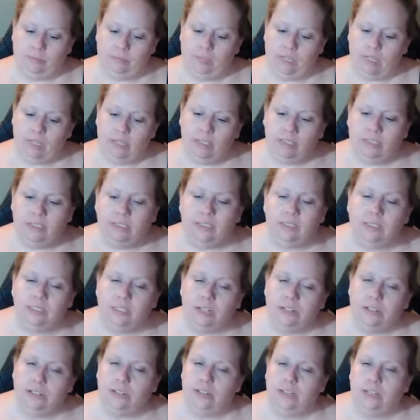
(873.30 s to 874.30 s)
this is
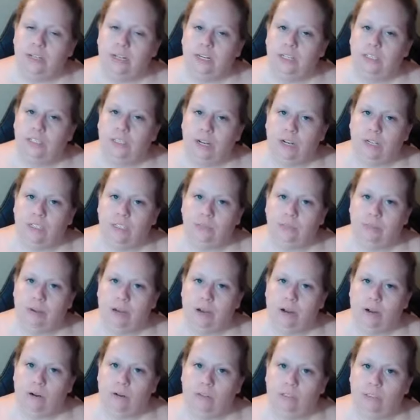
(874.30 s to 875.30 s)
another thing that I talked
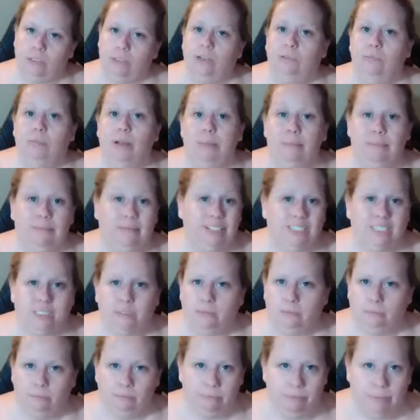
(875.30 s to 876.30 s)
about during my
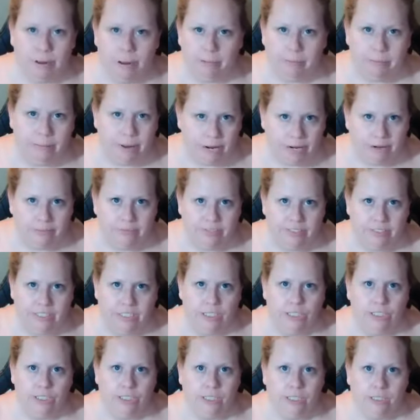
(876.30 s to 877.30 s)

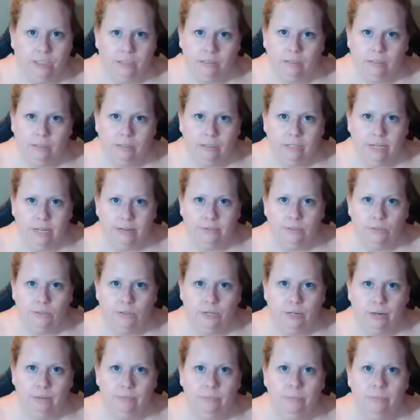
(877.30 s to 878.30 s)
manifestation live
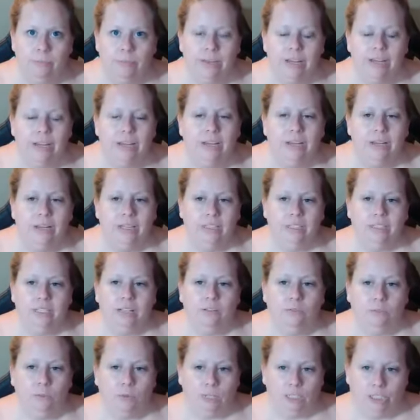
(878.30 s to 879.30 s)
stream, is
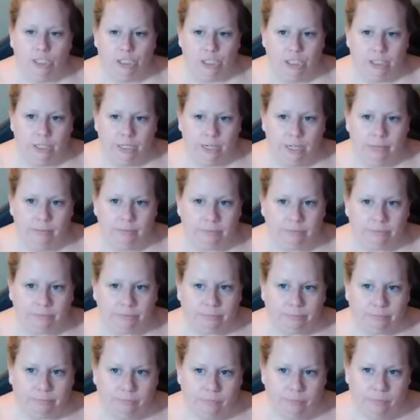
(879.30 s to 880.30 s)
self-questioning,
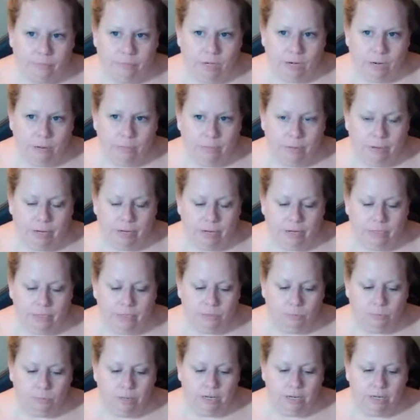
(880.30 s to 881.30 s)

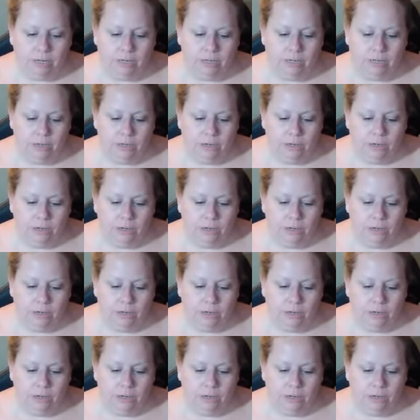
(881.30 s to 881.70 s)
because we